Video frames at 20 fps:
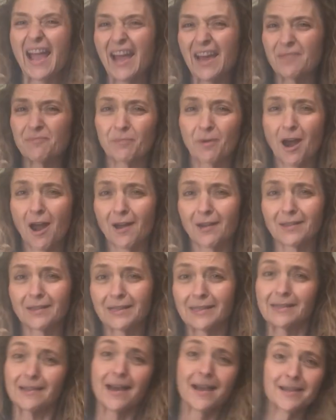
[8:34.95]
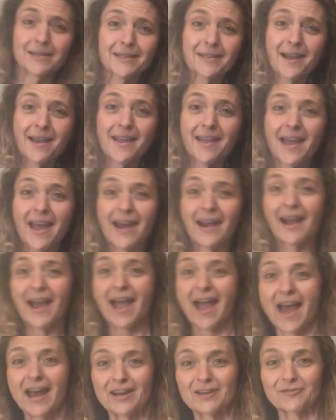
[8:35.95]
had broccoli last night, and I
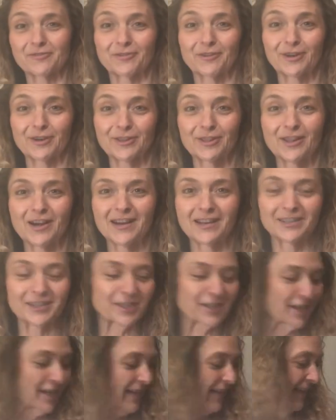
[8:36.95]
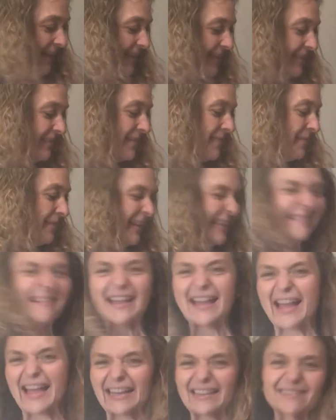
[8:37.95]
had it for lunch. So I'm like,
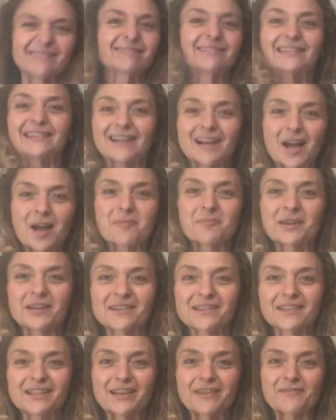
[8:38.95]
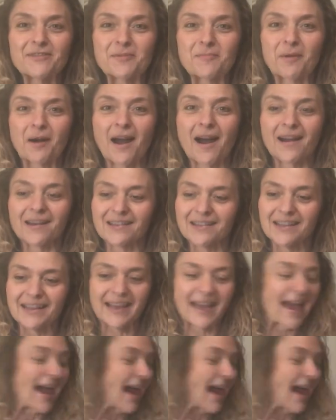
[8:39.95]
nah, I'm gonna leave the broccoli